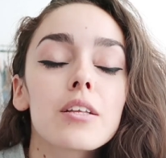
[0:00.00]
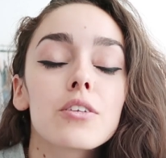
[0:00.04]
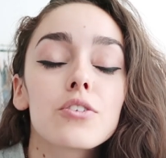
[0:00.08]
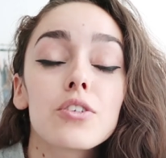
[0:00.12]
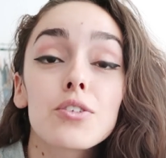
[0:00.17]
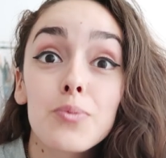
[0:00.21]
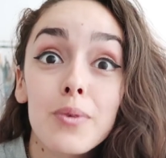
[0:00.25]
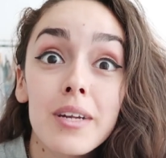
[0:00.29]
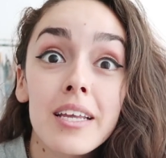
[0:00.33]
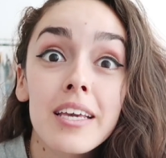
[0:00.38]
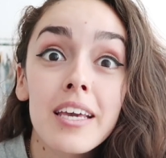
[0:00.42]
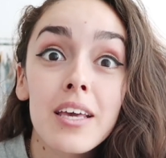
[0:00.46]
I
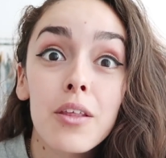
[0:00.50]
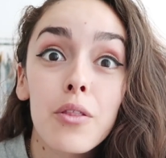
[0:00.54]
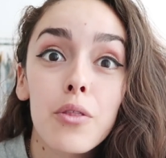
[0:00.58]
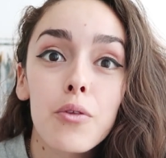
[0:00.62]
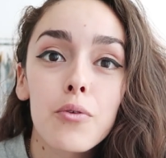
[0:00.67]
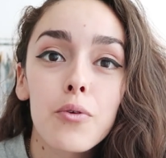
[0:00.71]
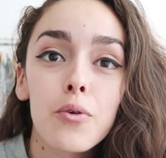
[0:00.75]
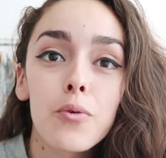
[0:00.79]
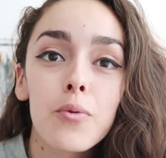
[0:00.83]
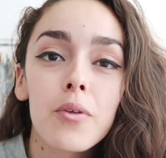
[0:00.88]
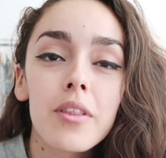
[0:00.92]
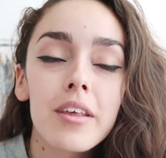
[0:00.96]
just want to get
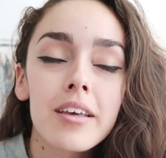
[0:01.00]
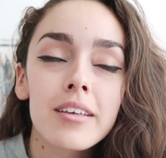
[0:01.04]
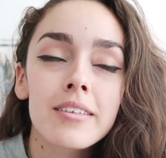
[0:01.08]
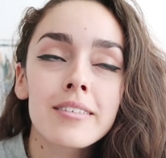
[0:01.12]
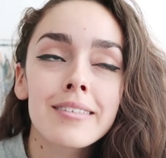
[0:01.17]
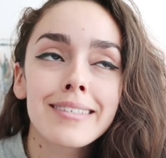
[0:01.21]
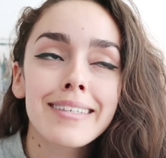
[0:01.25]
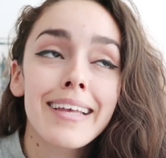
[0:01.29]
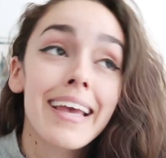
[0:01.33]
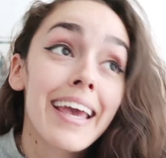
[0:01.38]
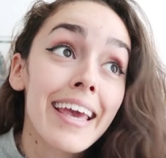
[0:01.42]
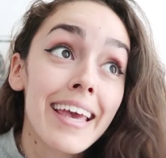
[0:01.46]
through
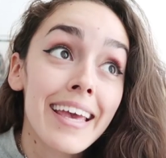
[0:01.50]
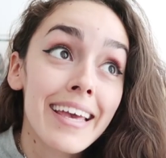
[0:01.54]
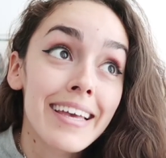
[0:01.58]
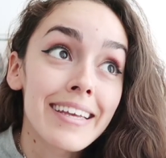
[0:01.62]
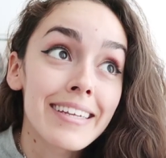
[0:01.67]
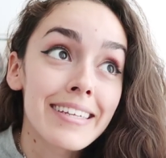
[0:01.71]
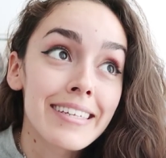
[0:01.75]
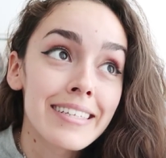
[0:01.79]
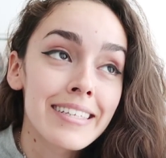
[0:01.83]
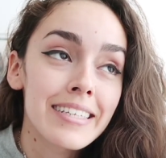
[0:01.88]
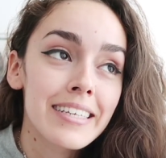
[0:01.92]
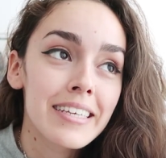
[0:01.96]
this,
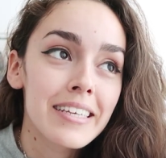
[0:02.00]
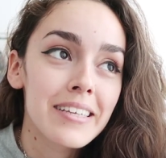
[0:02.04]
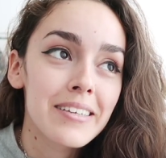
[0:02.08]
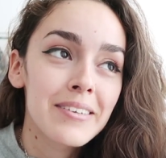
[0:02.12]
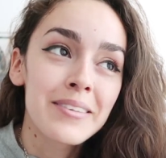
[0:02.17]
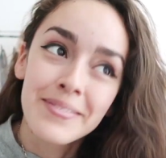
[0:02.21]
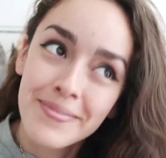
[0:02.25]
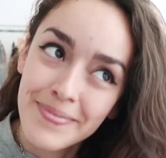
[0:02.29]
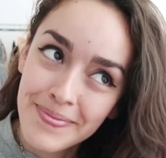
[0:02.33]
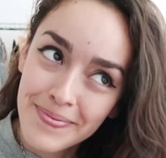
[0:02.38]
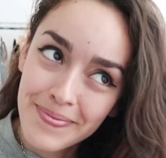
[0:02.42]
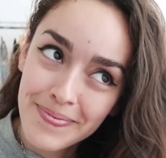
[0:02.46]
and
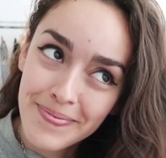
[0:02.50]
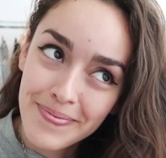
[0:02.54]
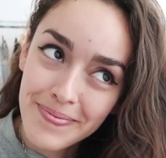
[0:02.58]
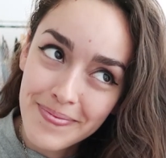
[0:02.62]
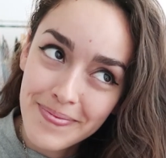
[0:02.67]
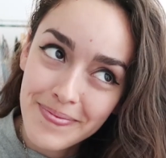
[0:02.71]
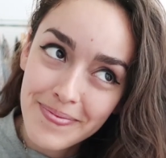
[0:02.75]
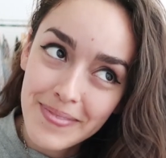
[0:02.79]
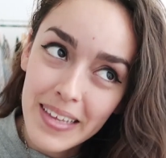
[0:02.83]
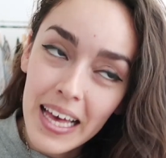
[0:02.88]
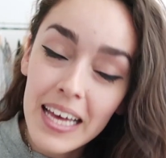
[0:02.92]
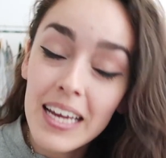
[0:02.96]

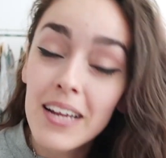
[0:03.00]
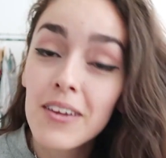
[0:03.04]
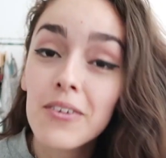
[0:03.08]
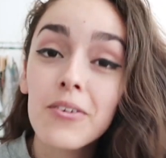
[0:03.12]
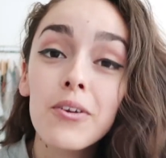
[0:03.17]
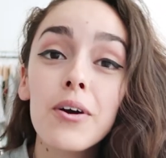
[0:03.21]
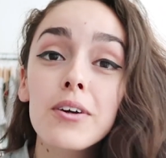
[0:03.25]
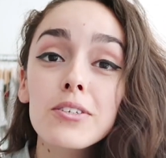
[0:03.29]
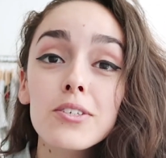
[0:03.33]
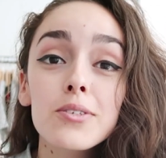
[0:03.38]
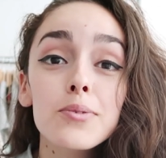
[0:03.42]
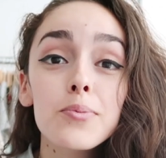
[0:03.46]
I don't
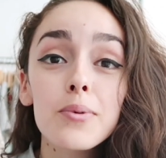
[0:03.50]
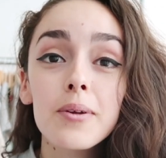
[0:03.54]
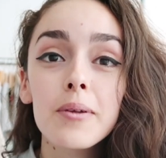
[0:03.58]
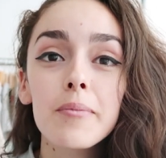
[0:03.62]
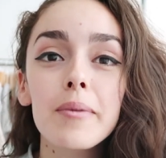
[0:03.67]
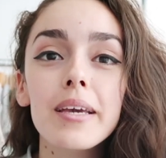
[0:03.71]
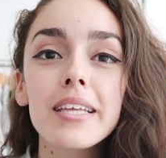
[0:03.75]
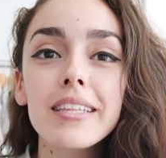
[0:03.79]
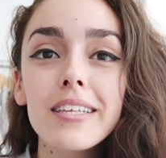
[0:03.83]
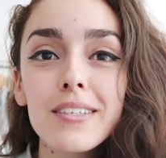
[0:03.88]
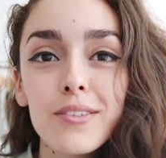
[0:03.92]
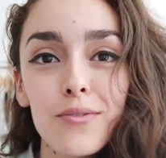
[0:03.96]
know, I just want to
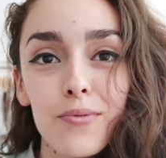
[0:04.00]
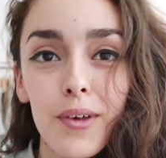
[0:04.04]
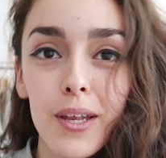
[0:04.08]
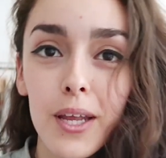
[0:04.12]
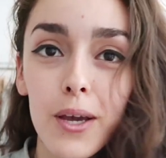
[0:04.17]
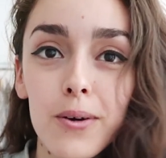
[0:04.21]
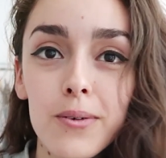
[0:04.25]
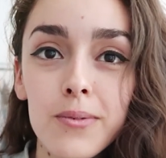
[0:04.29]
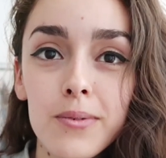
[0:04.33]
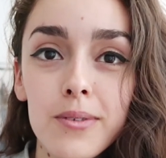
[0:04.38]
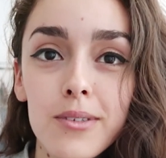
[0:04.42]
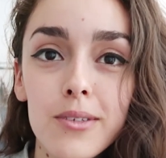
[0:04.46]
make this
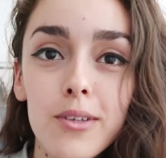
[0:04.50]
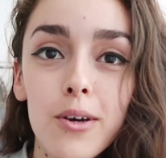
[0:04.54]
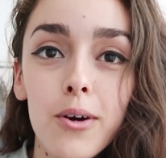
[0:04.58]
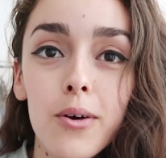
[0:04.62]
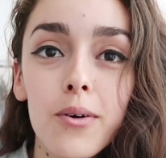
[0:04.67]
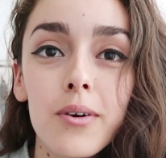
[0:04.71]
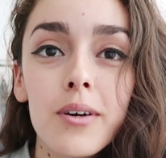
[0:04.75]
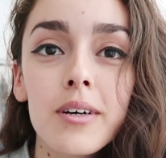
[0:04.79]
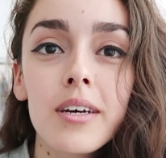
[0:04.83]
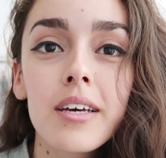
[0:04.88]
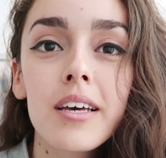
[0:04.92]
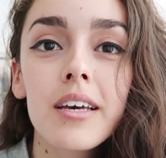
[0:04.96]
video.
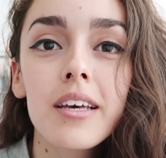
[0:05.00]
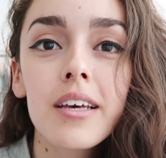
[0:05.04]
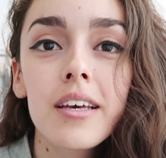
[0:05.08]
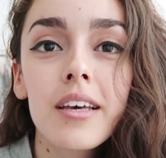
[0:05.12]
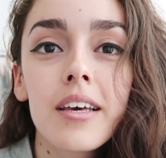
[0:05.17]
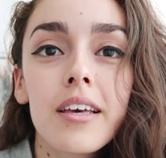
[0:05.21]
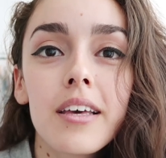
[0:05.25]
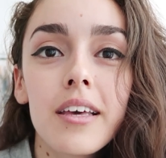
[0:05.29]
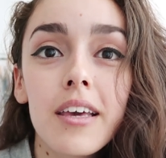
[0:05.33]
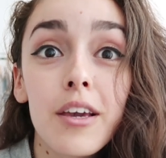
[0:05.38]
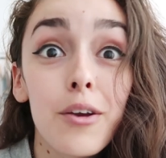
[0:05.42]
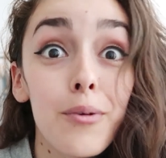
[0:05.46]
So
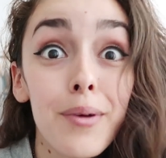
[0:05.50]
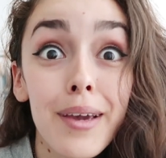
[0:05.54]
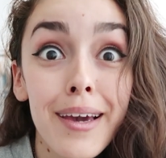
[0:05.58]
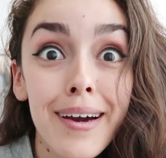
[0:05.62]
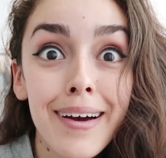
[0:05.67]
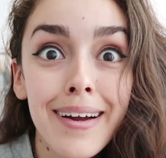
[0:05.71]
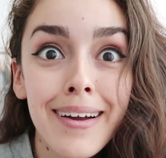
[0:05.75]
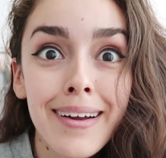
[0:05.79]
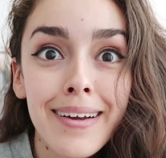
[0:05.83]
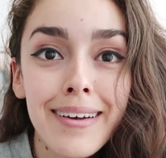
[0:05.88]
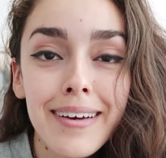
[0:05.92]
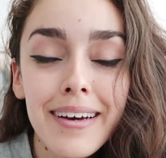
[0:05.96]
here we
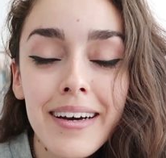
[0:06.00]
are.